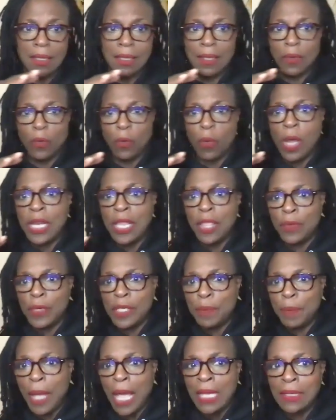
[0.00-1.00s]
One of the
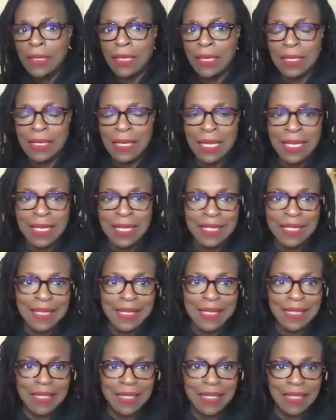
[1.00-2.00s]
responses
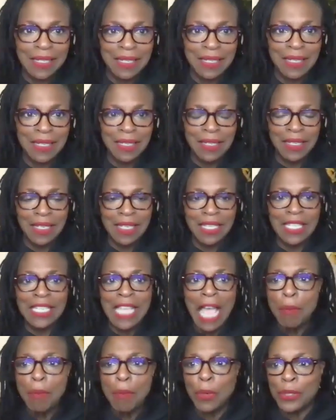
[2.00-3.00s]
is,
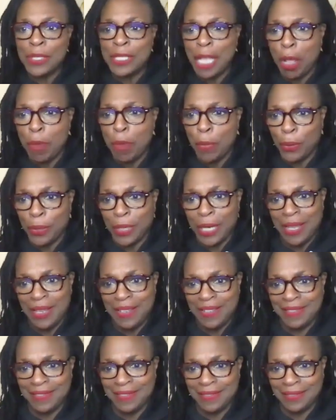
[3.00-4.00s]
Yabo Sabona,
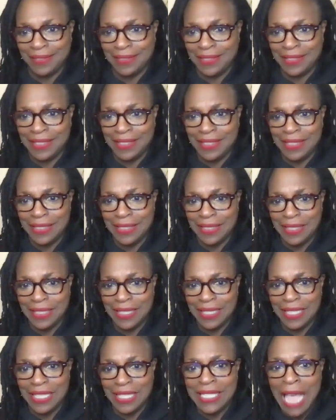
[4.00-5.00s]

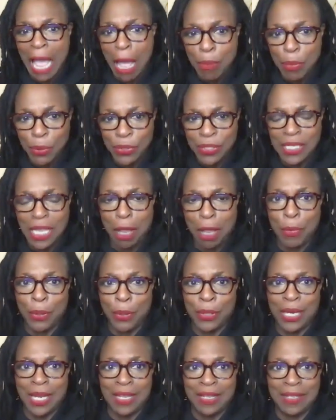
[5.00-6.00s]
Yabo
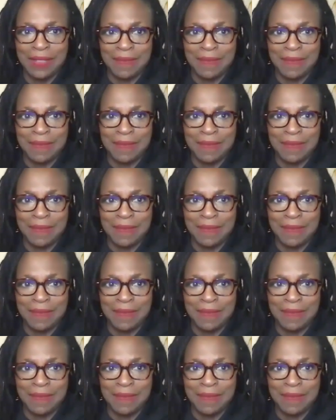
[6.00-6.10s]
Sabona,